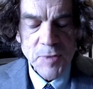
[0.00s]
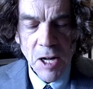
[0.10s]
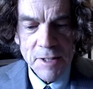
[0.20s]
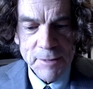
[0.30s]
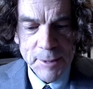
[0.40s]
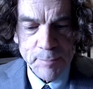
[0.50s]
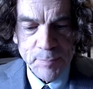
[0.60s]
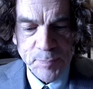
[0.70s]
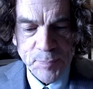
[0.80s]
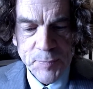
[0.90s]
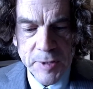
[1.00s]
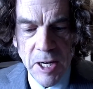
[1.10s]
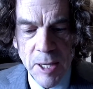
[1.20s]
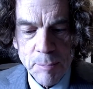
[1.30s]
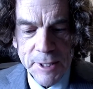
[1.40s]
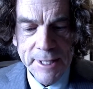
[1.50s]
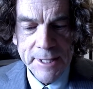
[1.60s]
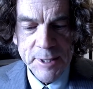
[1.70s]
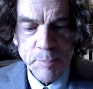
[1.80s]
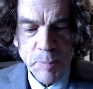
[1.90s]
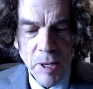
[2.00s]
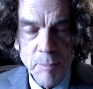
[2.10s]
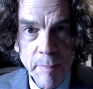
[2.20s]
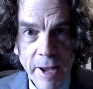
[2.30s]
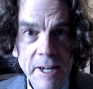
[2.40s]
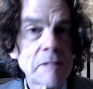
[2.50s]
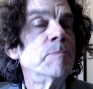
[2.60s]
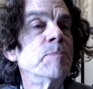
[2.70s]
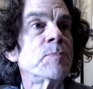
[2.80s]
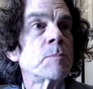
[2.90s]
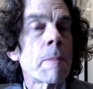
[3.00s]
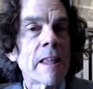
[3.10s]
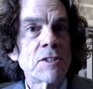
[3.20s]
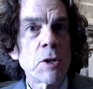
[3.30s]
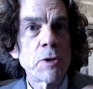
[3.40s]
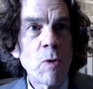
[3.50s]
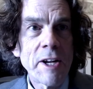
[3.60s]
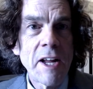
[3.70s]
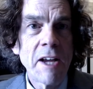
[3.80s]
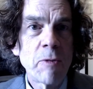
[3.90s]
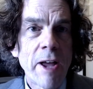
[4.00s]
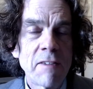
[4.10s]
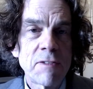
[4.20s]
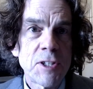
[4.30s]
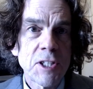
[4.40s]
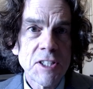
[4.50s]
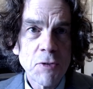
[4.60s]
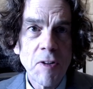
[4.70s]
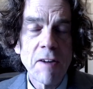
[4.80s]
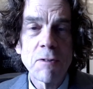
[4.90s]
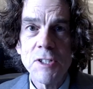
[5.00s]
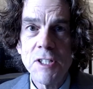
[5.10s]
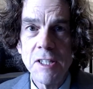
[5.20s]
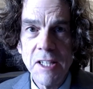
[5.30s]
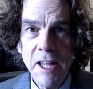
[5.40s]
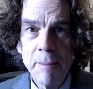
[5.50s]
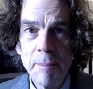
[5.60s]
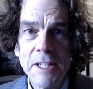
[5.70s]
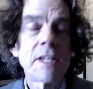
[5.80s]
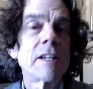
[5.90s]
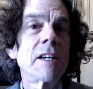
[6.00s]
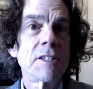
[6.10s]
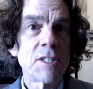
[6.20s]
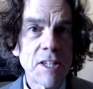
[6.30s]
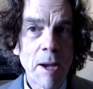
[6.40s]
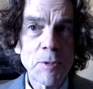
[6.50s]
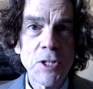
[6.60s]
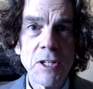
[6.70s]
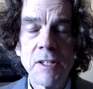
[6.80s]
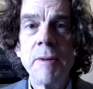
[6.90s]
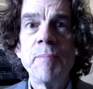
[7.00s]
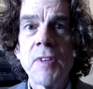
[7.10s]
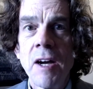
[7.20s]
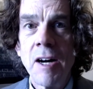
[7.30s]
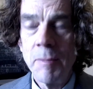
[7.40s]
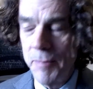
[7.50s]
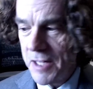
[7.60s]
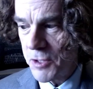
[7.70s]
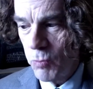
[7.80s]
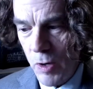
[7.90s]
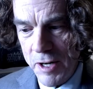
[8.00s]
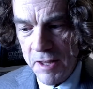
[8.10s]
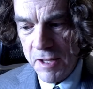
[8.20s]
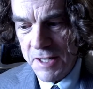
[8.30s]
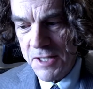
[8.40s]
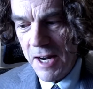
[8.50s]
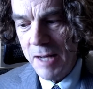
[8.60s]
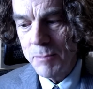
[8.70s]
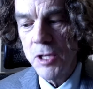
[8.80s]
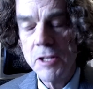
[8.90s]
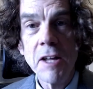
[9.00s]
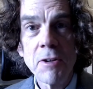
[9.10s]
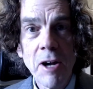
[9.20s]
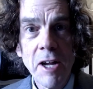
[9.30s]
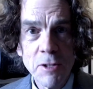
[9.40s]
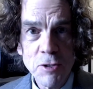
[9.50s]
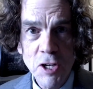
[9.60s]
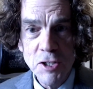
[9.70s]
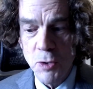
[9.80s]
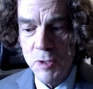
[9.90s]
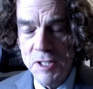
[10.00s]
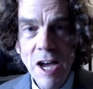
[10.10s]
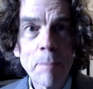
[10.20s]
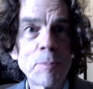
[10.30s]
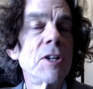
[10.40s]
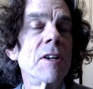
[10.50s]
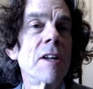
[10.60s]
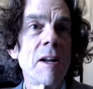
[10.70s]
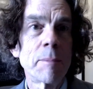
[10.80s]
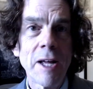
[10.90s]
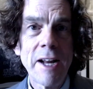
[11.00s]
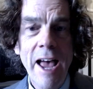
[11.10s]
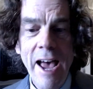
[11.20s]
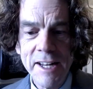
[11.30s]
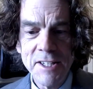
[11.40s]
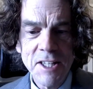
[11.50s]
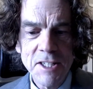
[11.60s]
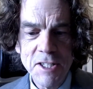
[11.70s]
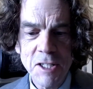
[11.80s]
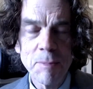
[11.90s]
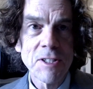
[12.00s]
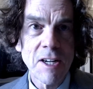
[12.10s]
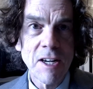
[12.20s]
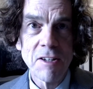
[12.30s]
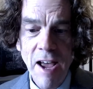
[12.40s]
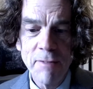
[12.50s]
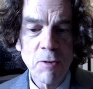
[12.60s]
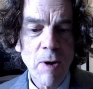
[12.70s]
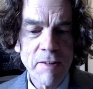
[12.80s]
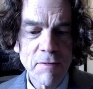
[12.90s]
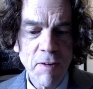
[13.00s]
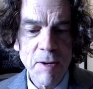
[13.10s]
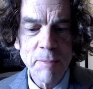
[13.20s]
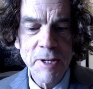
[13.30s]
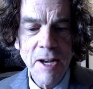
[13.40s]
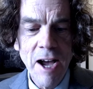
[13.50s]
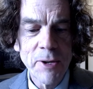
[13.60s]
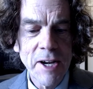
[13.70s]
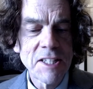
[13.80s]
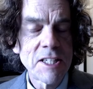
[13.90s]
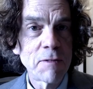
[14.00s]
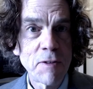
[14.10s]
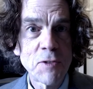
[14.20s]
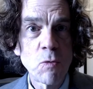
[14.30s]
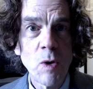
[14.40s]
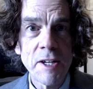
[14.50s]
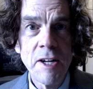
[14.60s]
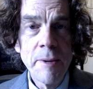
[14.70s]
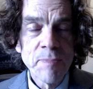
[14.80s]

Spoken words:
All of it complicated and problematic. So on the one hand, we have successful efforts to limit conception. That's one of the things that happens. On the other hand, there's also adoption, and I'm going to add to the syllabus, and I don't have it right in front of me now, an 1851